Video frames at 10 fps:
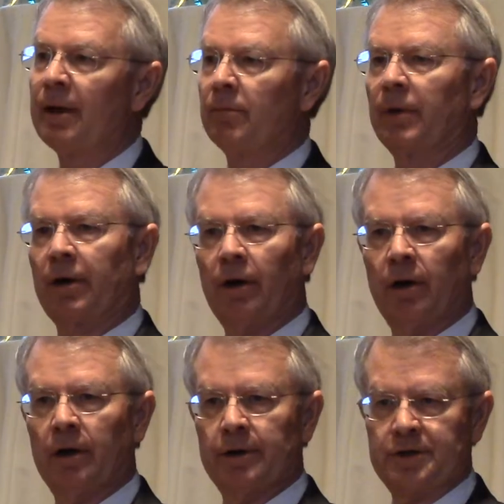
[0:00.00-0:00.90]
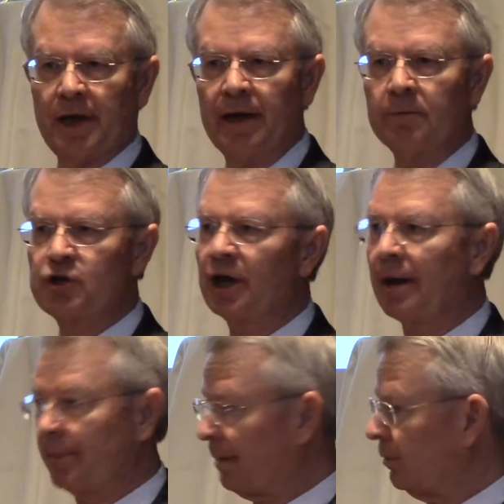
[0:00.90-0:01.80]
because AMGA
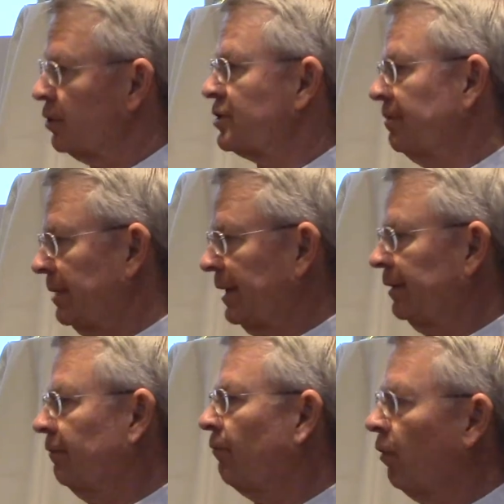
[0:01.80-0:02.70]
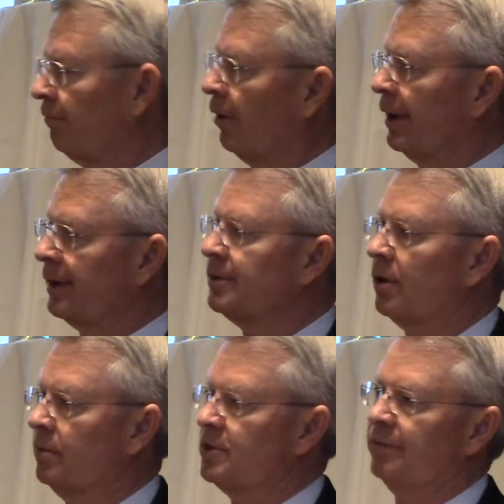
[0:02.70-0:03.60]
members have been in the forefront in
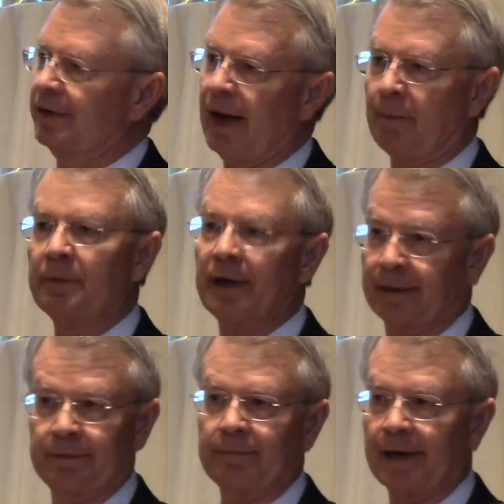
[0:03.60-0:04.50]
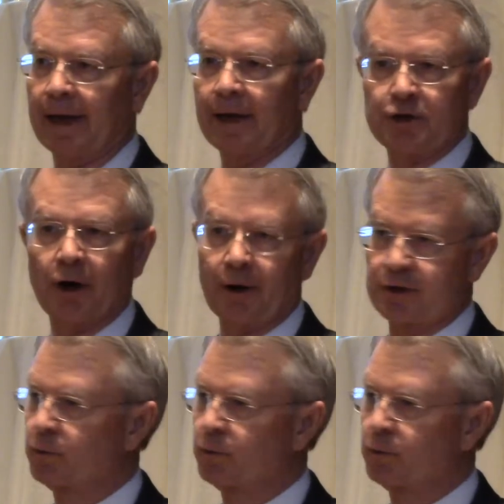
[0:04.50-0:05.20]
terms of adopting EHRs.